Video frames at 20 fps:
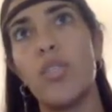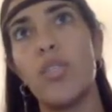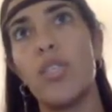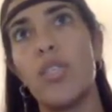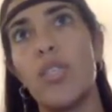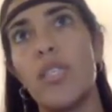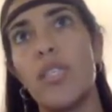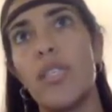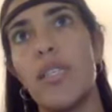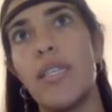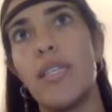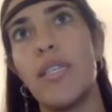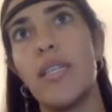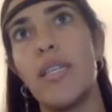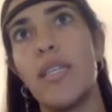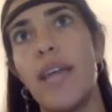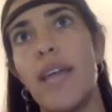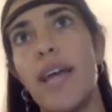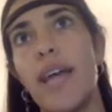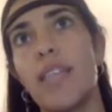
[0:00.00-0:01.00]
you can see it here,
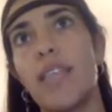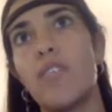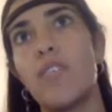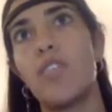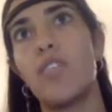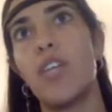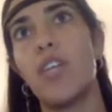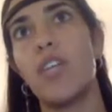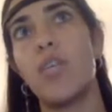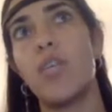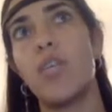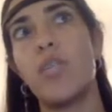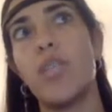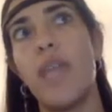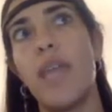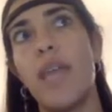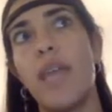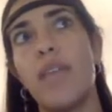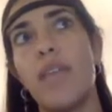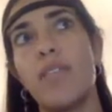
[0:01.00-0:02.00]
the active channel was
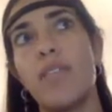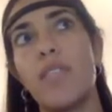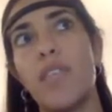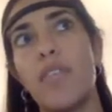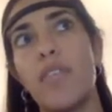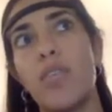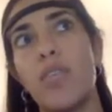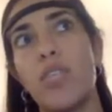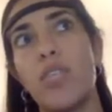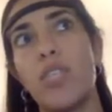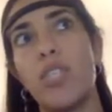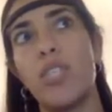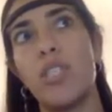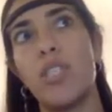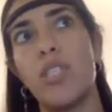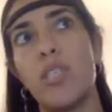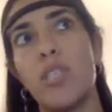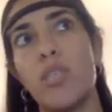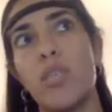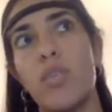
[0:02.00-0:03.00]
AF7, which is
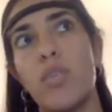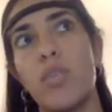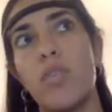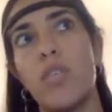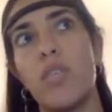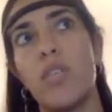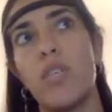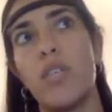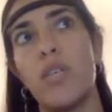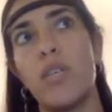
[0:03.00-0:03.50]
this one over here.